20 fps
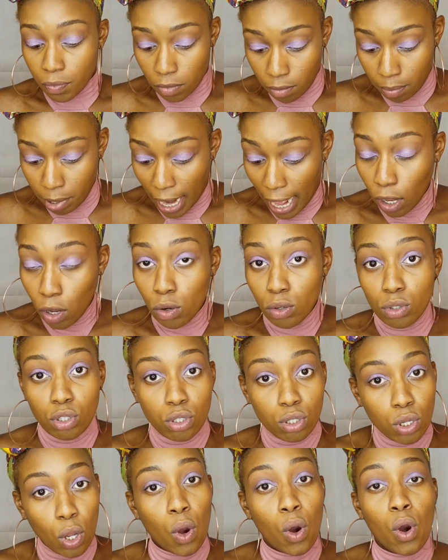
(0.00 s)
black owned
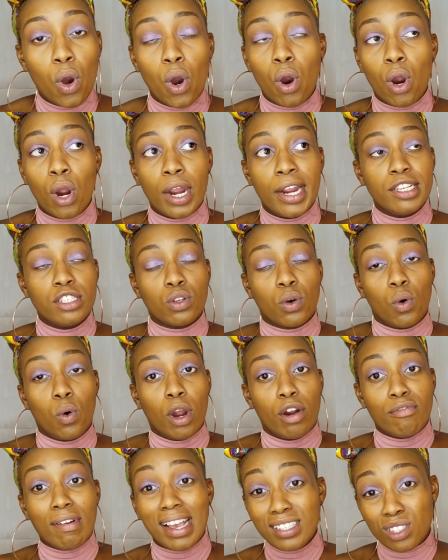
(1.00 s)
stores
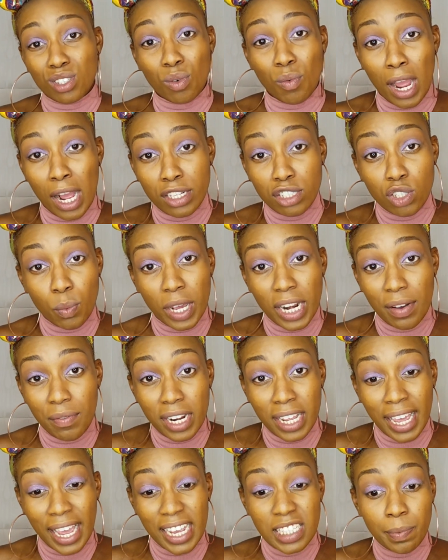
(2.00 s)
or restaurants or whatever the
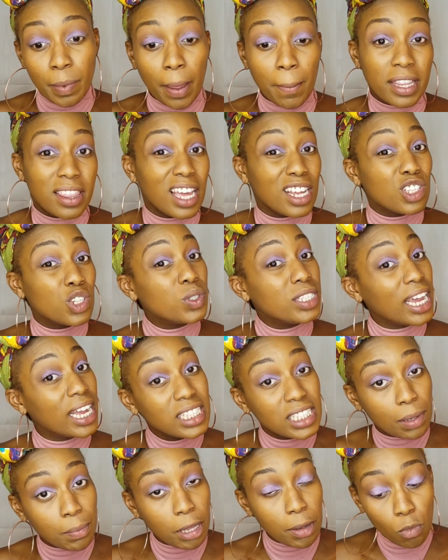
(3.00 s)
case may be, they do tend
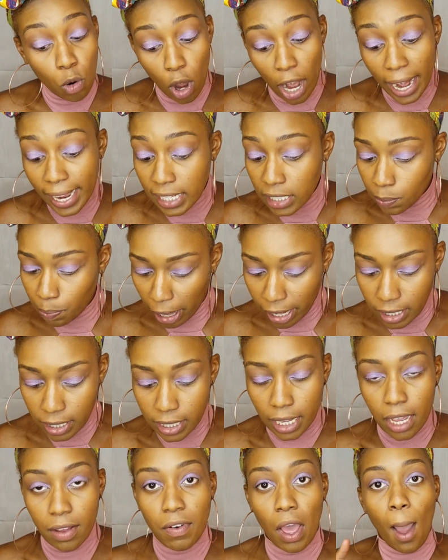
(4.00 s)
to be more
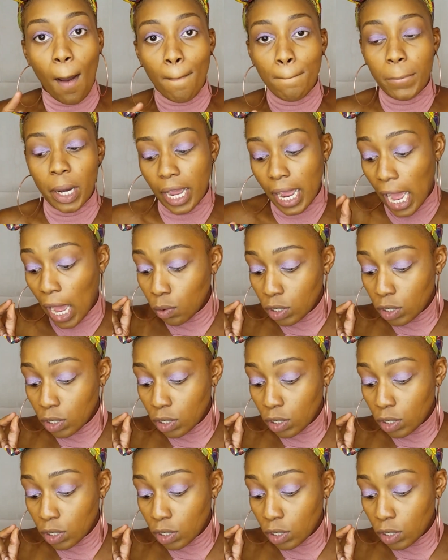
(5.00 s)
expensive. But I